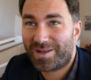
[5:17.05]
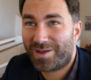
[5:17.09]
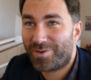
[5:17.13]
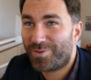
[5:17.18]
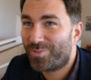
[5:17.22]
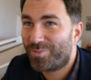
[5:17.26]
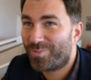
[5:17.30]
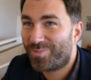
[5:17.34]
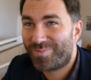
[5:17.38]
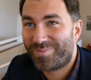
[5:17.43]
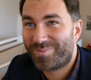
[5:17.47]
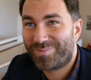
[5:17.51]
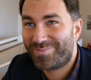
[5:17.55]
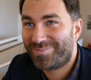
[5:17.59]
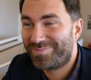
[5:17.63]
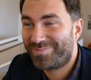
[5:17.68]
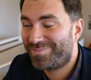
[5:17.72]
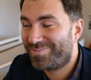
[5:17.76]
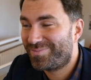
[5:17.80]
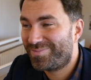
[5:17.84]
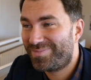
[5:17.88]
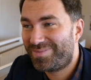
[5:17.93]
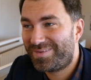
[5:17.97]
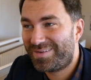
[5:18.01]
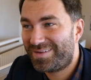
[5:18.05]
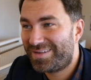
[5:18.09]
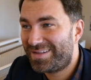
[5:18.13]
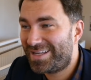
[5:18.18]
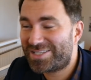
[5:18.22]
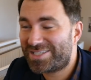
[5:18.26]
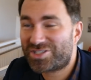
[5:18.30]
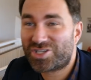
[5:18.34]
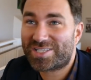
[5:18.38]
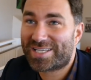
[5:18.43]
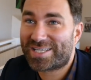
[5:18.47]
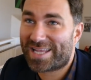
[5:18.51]
know,
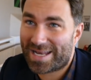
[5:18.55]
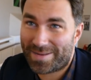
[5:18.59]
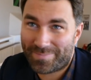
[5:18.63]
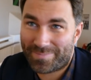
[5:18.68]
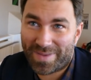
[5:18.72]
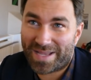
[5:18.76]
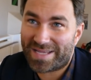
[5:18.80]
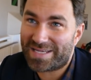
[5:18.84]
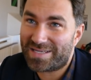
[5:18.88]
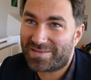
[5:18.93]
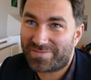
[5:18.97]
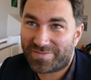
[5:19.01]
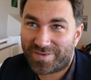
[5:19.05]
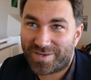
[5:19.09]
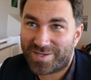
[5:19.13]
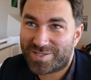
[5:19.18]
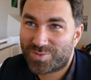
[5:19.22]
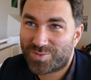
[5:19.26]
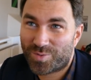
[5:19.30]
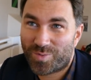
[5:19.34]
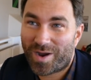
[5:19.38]
let's just get it made first.